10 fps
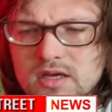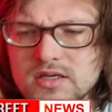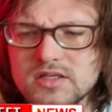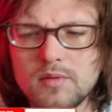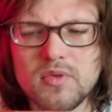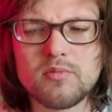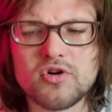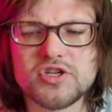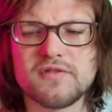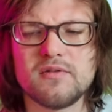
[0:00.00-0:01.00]
Some
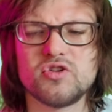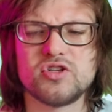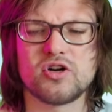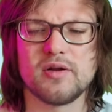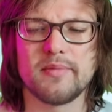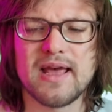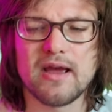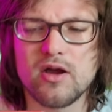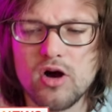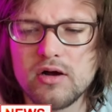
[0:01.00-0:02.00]
members of the Missouri
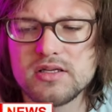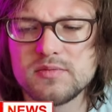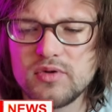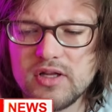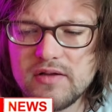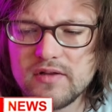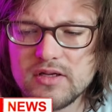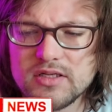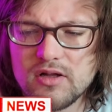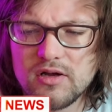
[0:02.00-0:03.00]
Black Caucus believe
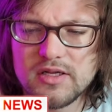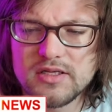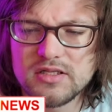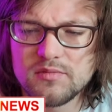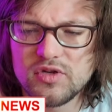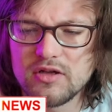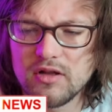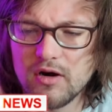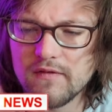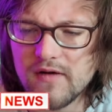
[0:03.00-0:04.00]
this law needs to be
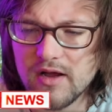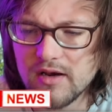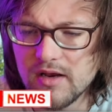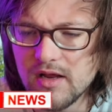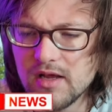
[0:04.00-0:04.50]
clarified.